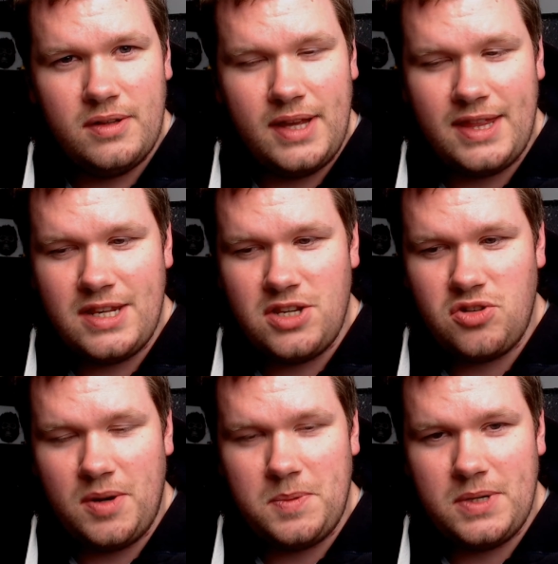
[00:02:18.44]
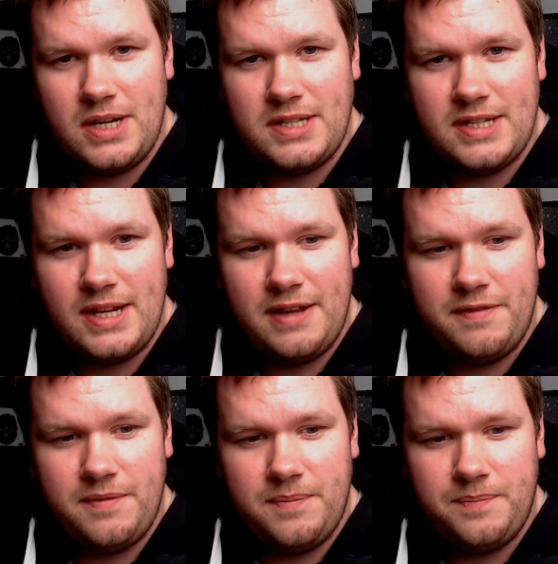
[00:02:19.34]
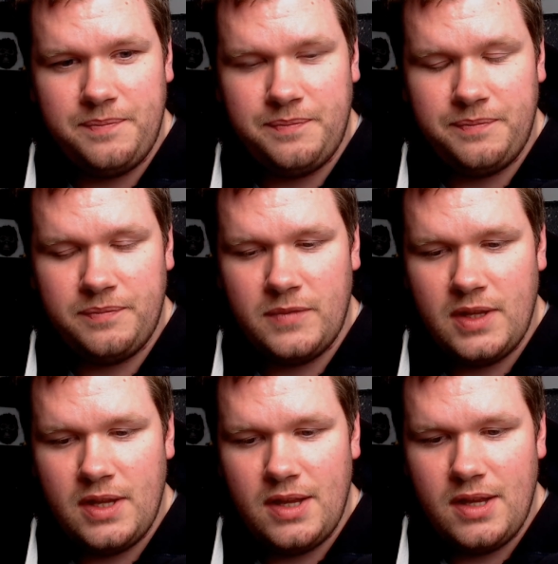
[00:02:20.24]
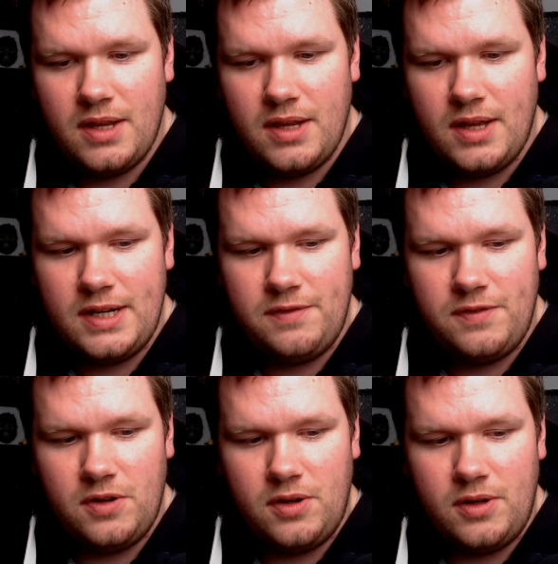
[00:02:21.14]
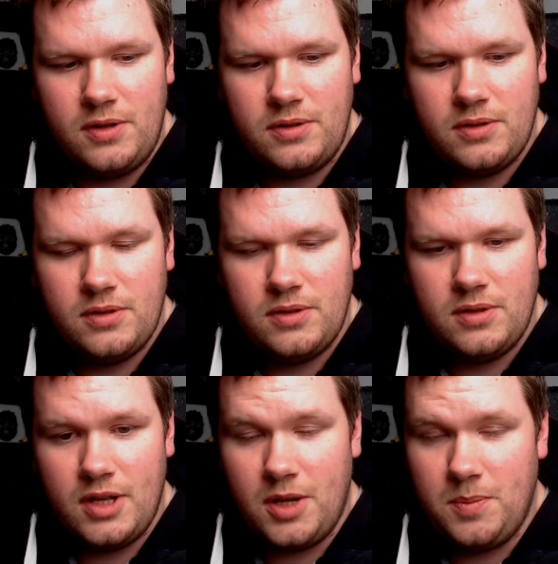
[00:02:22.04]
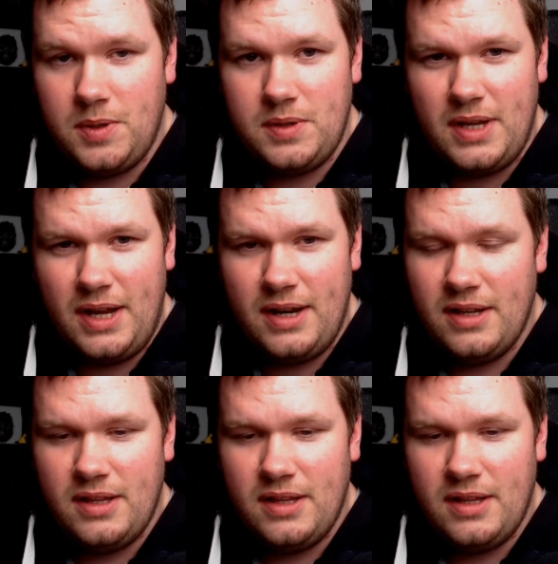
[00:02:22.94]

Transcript: Like the description and stuff. And if you're on a computer,